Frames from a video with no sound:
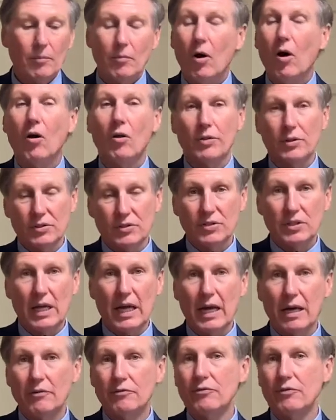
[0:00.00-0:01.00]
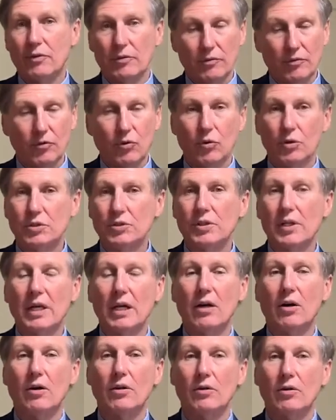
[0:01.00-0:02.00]
All the staff, of course, they
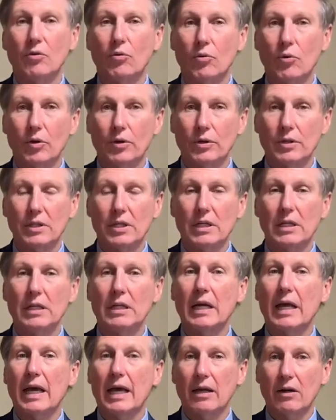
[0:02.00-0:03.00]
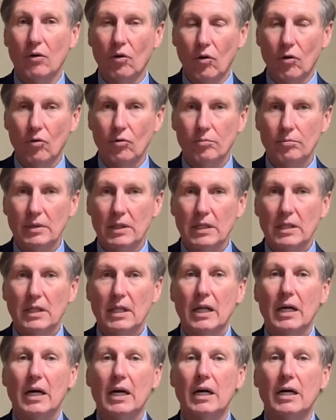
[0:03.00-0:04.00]
are quarantining at home
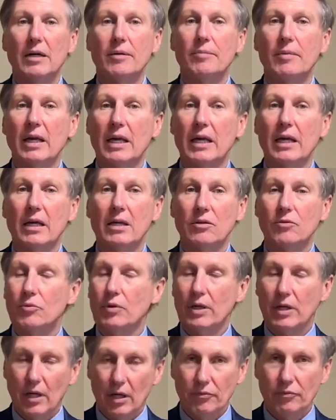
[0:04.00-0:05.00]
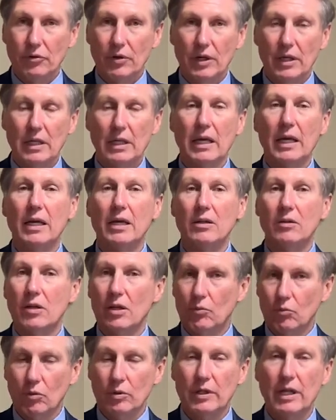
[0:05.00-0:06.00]
and recovering, and
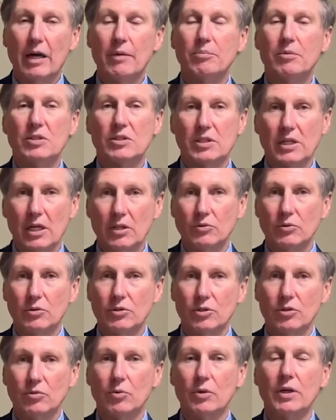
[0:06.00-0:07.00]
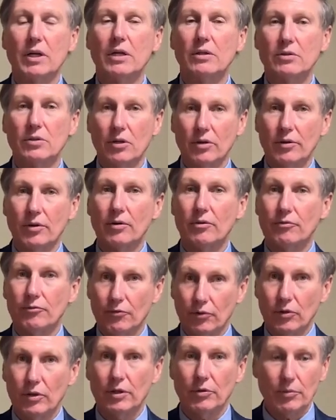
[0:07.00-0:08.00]
they will not be scheduled to work until they're
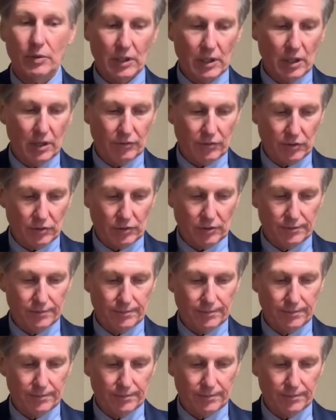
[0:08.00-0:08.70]
fully recovered.